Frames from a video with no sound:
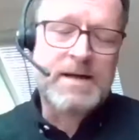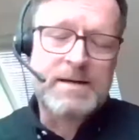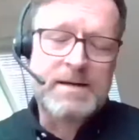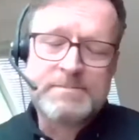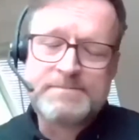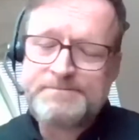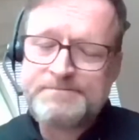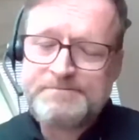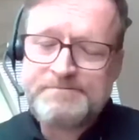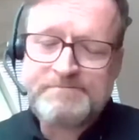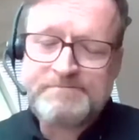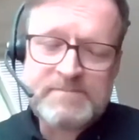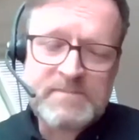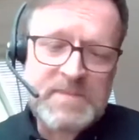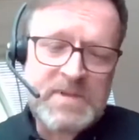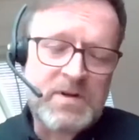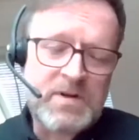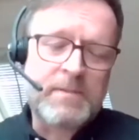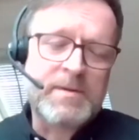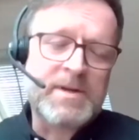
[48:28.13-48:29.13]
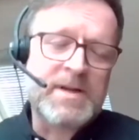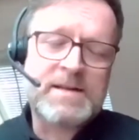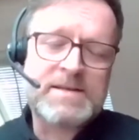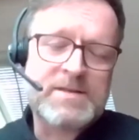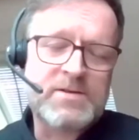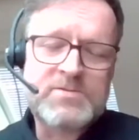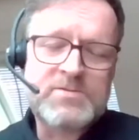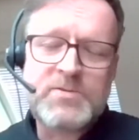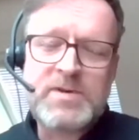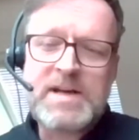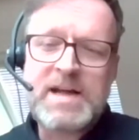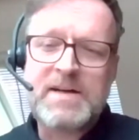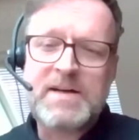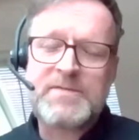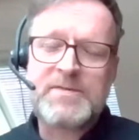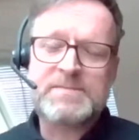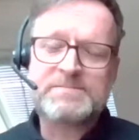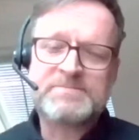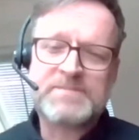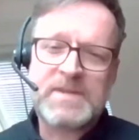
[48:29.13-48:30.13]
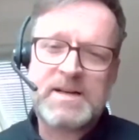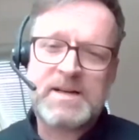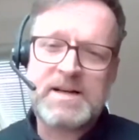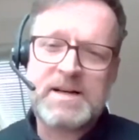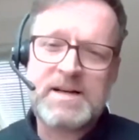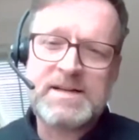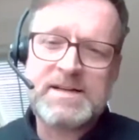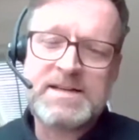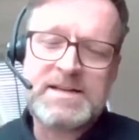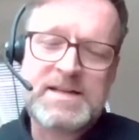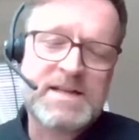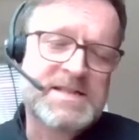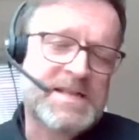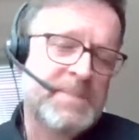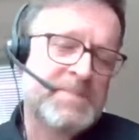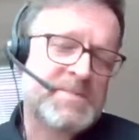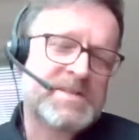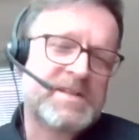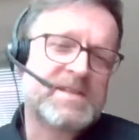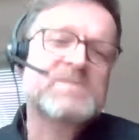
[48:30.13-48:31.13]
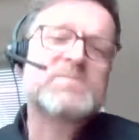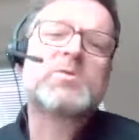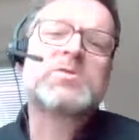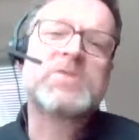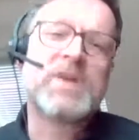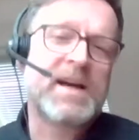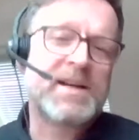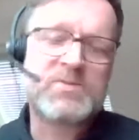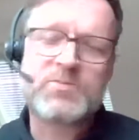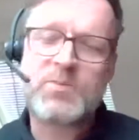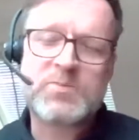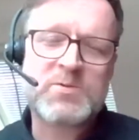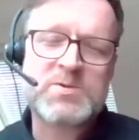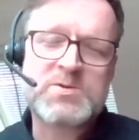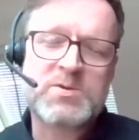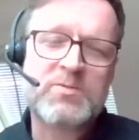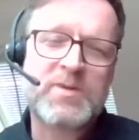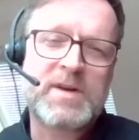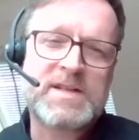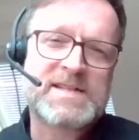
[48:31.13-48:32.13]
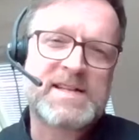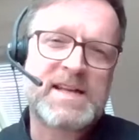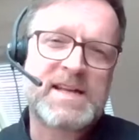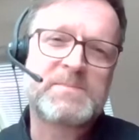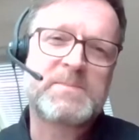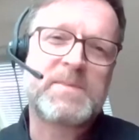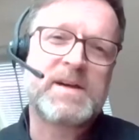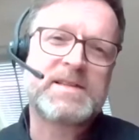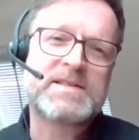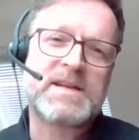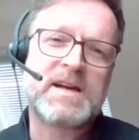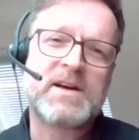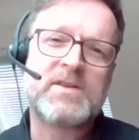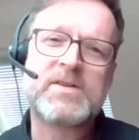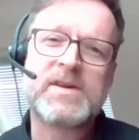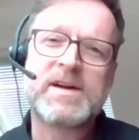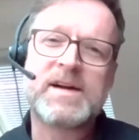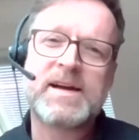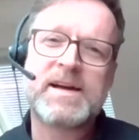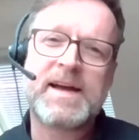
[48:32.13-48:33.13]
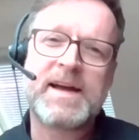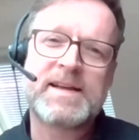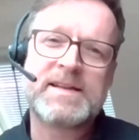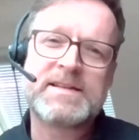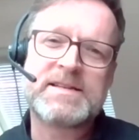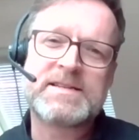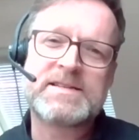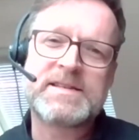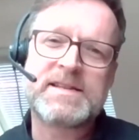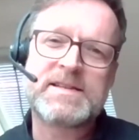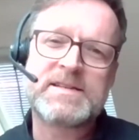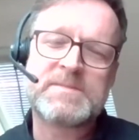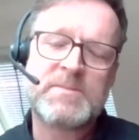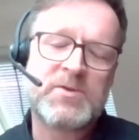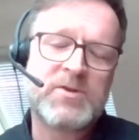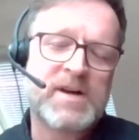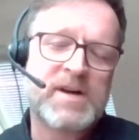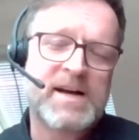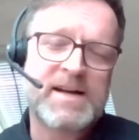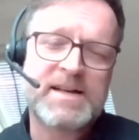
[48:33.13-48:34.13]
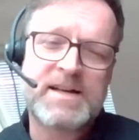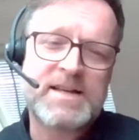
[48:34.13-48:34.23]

look, I mean, I don't really have in substance more to add what was already said by Tara and Marijn.